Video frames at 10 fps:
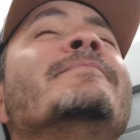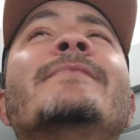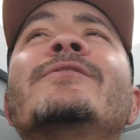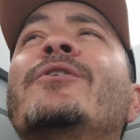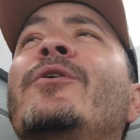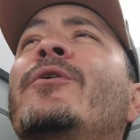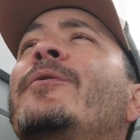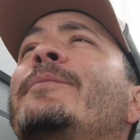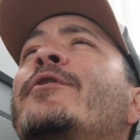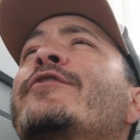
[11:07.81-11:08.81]
so
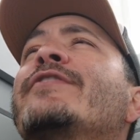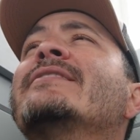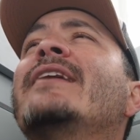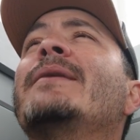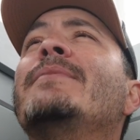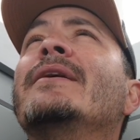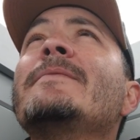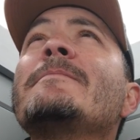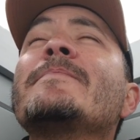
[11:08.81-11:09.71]
perfect timing.